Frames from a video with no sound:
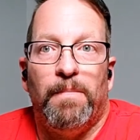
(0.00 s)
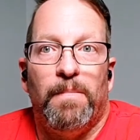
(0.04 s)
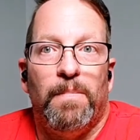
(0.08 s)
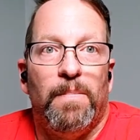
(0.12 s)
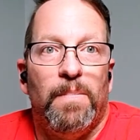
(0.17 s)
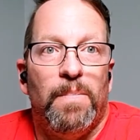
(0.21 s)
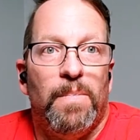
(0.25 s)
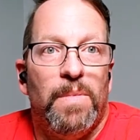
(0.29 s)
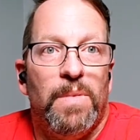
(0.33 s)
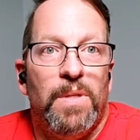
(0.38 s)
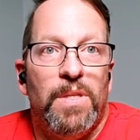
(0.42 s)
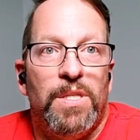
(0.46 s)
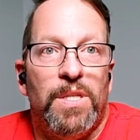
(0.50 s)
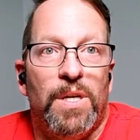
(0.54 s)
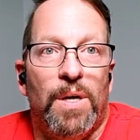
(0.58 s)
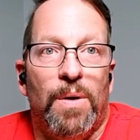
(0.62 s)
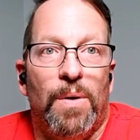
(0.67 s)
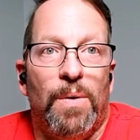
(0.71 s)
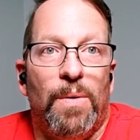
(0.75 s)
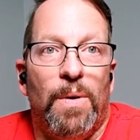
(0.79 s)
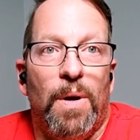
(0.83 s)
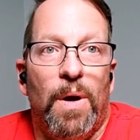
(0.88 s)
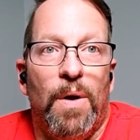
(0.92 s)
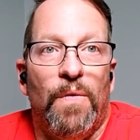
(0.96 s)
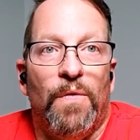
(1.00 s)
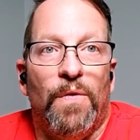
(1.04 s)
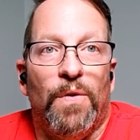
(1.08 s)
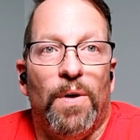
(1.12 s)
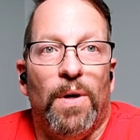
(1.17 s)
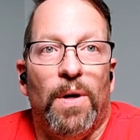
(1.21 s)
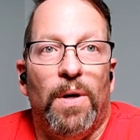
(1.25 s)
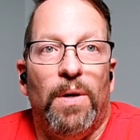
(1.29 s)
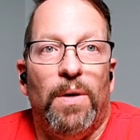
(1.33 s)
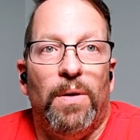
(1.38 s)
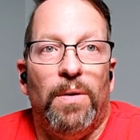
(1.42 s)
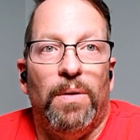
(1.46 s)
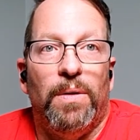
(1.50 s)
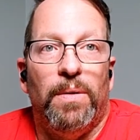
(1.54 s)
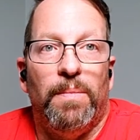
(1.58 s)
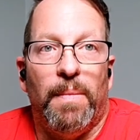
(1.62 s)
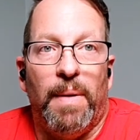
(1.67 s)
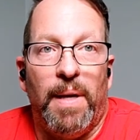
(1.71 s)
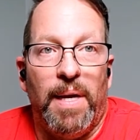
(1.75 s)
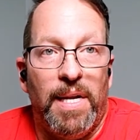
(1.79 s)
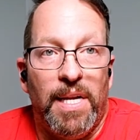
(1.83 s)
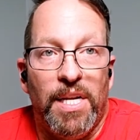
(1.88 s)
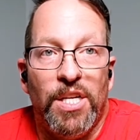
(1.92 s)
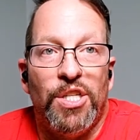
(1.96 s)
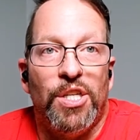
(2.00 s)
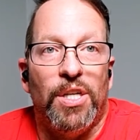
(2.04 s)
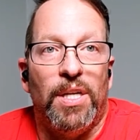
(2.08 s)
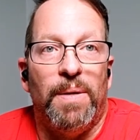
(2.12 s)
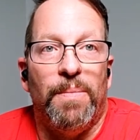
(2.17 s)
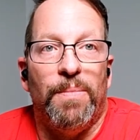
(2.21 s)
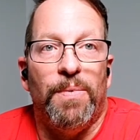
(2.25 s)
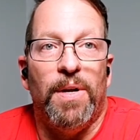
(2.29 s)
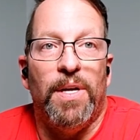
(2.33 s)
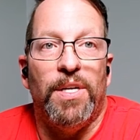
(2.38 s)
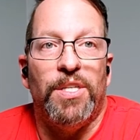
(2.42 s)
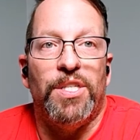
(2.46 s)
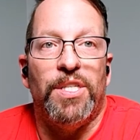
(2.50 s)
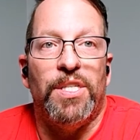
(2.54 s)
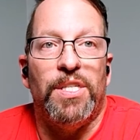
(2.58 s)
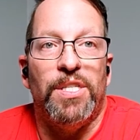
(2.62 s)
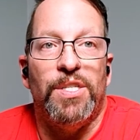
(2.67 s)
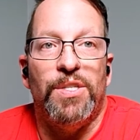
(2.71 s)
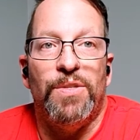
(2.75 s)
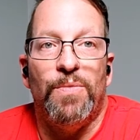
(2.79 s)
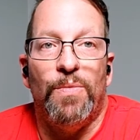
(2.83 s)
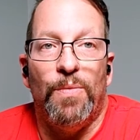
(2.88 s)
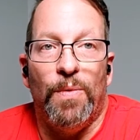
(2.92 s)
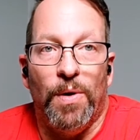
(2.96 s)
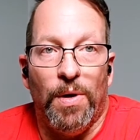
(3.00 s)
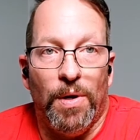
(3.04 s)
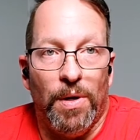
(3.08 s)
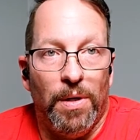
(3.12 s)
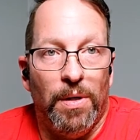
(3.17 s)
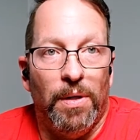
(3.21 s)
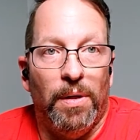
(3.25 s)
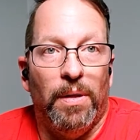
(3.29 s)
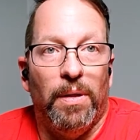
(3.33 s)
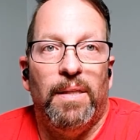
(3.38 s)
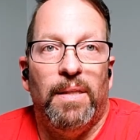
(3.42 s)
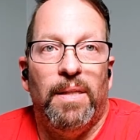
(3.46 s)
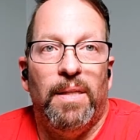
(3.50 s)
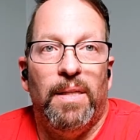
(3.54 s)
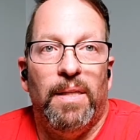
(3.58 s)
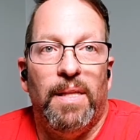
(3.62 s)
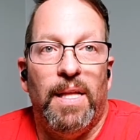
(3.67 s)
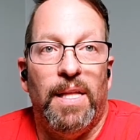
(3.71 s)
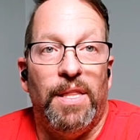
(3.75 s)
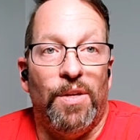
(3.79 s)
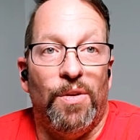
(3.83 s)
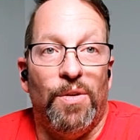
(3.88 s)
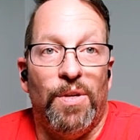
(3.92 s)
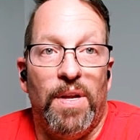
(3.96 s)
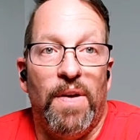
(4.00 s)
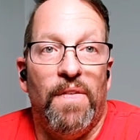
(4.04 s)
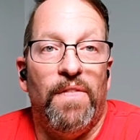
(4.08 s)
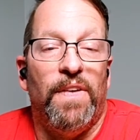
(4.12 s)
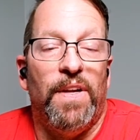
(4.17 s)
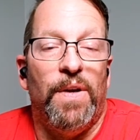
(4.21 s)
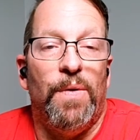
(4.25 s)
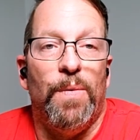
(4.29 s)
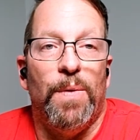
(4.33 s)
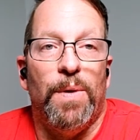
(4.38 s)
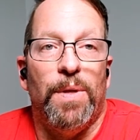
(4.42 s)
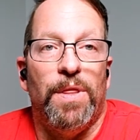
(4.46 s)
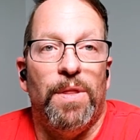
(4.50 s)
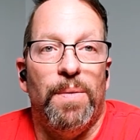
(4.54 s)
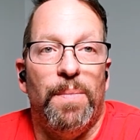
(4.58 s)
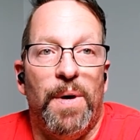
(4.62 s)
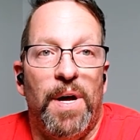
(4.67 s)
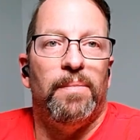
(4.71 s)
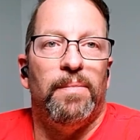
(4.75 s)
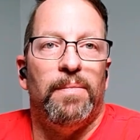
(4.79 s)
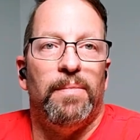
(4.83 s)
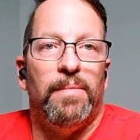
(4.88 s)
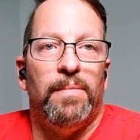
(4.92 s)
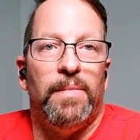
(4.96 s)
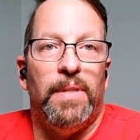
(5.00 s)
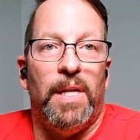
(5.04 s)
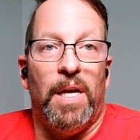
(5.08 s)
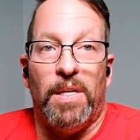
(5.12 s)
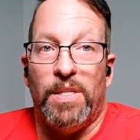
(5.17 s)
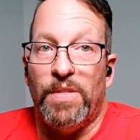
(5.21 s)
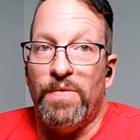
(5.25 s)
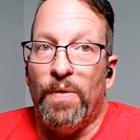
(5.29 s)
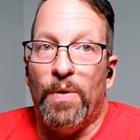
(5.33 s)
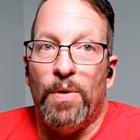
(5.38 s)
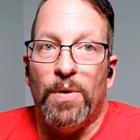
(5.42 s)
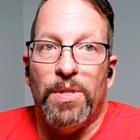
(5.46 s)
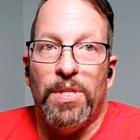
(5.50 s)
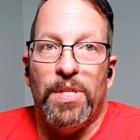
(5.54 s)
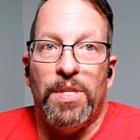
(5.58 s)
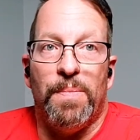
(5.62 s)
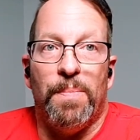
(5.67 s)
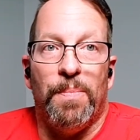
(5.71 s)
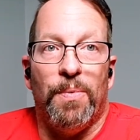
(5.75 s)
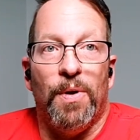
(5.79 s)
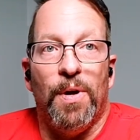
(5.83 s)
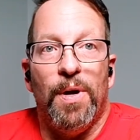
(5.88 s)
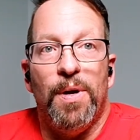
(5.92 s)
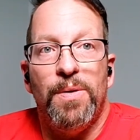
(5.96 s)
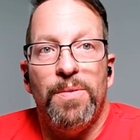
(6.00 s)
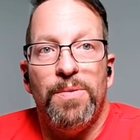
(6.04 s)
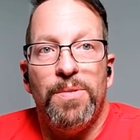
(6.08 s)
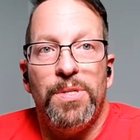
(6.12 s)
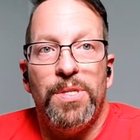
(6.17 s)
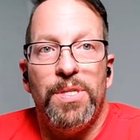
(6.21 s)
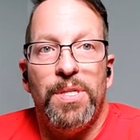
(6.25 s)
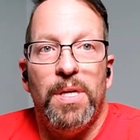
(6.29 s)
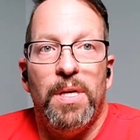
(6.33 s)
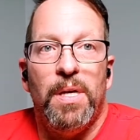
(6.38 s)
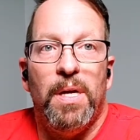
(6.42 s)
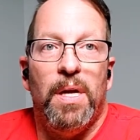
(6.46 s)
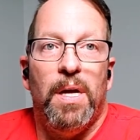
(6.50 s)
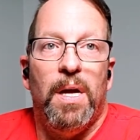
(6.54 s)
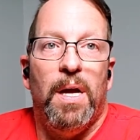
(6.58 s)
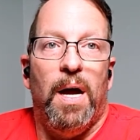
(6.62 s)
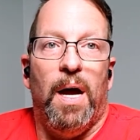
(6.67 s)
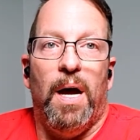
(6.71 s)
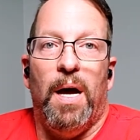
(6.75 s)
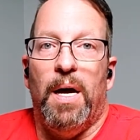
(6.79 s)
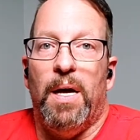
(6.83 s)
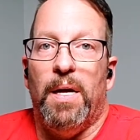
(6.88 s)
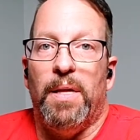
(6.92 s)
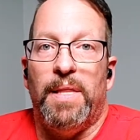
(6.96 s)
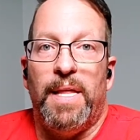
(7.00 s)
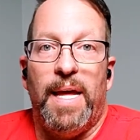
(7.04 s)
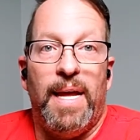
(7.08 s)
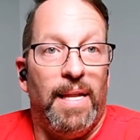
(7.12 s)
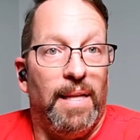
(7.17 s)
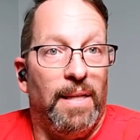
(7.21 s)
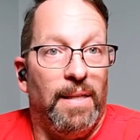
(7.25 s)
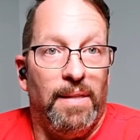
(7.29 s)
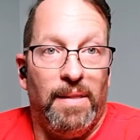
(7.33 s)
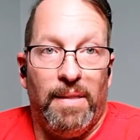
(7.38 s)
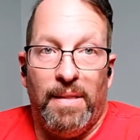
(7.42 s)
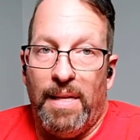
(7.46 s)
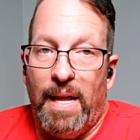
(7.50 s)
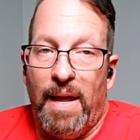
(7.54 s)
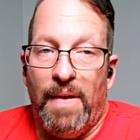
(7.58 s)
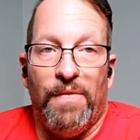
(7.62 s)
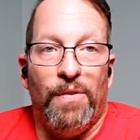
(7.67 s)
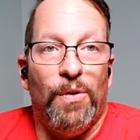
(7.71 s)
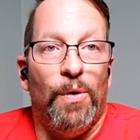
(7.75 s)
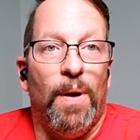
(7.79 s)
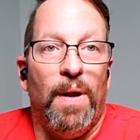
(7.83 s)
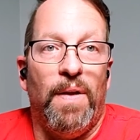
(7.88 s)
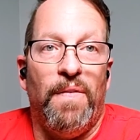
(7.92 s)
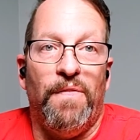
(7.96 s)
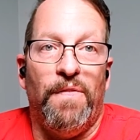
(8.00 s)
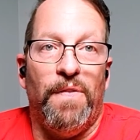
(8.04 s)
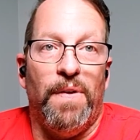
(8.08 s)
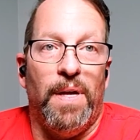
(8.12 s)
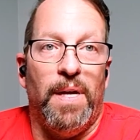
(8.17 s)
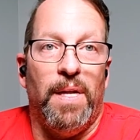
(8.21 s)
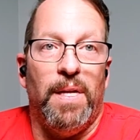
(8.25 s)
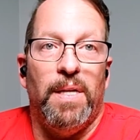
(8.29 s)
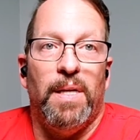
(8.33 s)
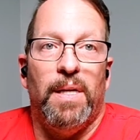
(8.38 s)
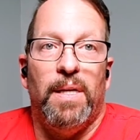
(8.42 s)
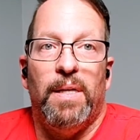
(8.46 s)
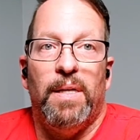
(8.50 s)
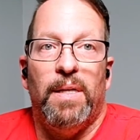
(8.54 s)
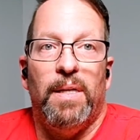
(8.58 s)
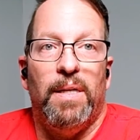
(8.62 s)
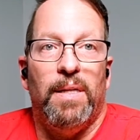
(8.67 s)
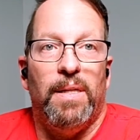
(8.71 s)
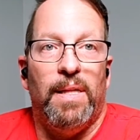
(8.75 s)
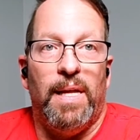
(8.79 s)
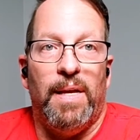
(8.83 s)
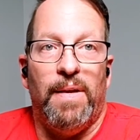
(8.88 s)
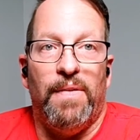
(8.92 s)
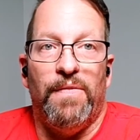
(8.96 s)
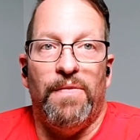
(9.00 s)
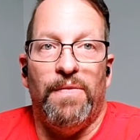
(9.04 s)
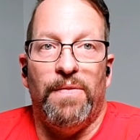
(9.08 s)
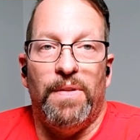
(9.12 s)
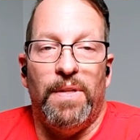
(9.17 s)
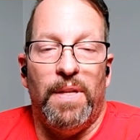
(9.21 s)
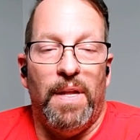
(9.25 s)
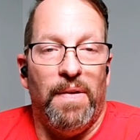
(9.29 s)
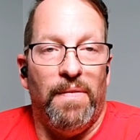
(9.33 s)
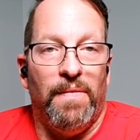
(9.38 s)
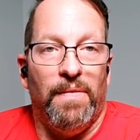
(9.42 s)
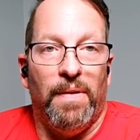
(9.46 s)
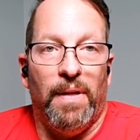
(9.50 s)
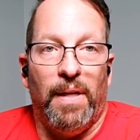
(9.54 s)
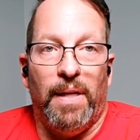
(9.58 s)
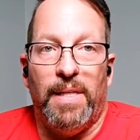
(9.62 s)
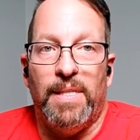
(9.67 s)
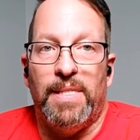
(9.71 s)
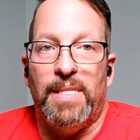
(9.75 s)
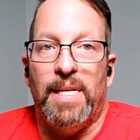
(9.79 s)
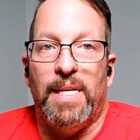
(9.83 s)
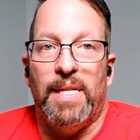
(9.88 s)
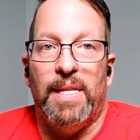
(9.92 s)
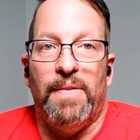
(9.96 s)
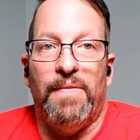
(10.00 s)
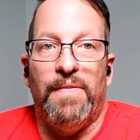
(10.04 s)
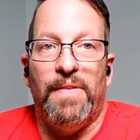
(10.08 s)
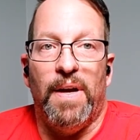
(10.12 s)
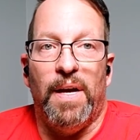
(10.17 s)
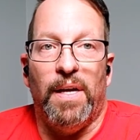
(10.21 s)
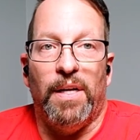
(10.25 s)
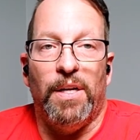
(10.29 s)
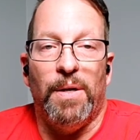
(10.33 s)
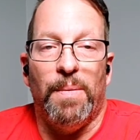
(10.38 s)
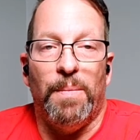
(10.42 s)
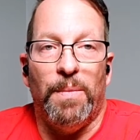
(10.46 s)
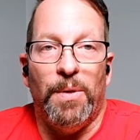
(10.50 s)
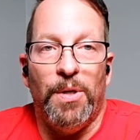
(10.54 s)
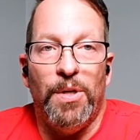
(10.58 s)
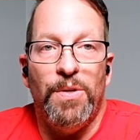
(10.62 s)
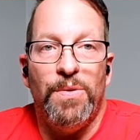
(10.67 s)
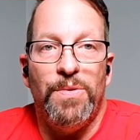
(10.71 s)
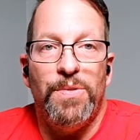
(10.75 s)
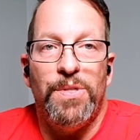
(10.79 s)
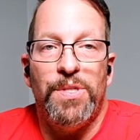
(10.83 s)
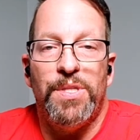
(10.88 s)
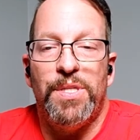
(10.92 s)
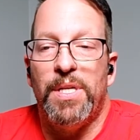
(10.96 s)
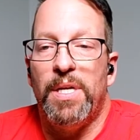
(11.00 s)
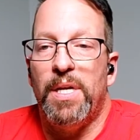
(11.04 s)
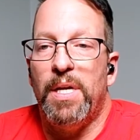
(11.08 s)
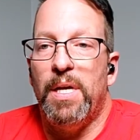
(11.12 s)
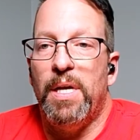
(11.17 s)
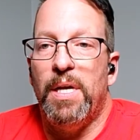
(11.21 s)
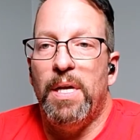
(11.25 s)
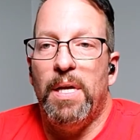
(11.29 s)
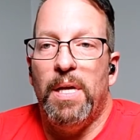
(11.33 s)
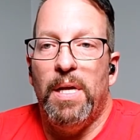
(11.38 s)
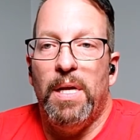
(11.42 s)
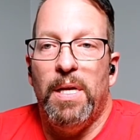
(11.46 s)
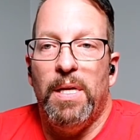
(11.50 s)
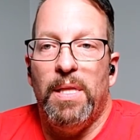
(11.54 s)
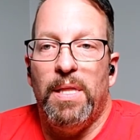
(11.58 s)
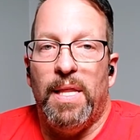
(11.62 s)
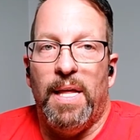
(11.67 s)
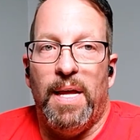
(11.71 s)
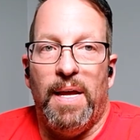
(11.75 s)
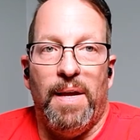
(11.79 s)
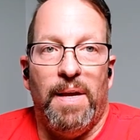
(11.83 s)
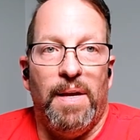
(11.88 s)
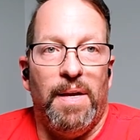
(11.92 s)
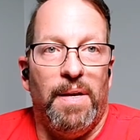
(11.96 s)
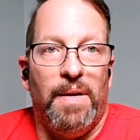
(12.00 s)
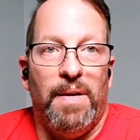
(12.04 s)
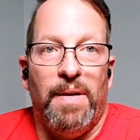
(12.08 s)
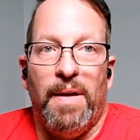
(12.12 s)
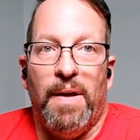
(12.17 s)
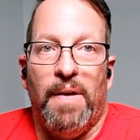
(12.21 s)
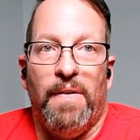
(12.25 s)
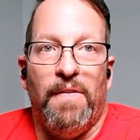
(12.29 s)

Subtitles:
So overall, my initial impressions were that they're definitely worth the money. Now, as far as the pros, they have a great fit. They've like I said, they've not come loose. They